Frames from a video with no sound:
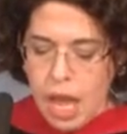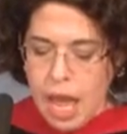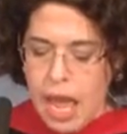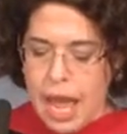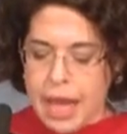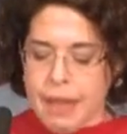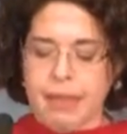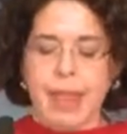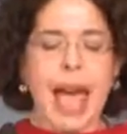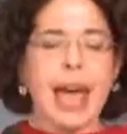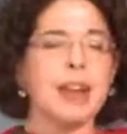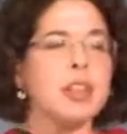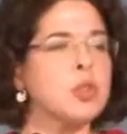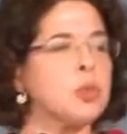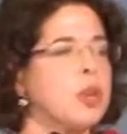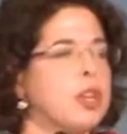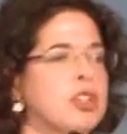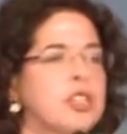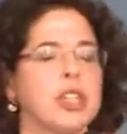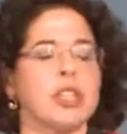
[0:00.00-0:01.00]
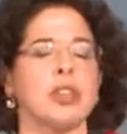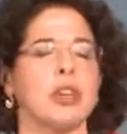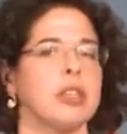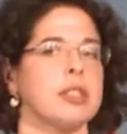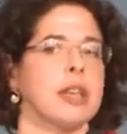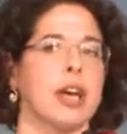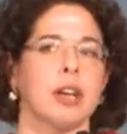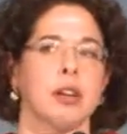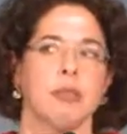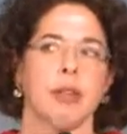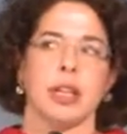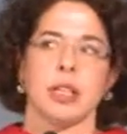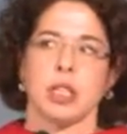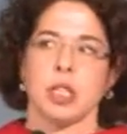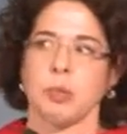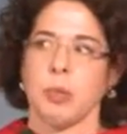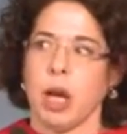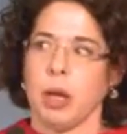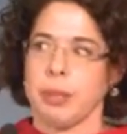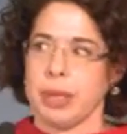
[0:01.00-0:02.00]
And that is where she learns how to run a
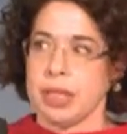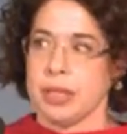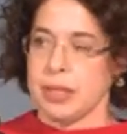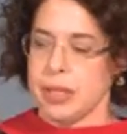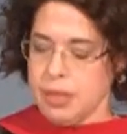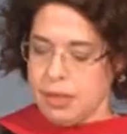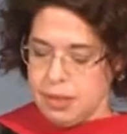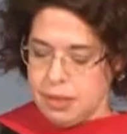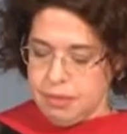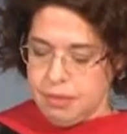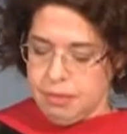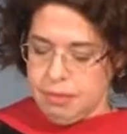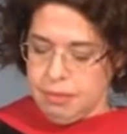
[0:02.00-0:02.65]
small business.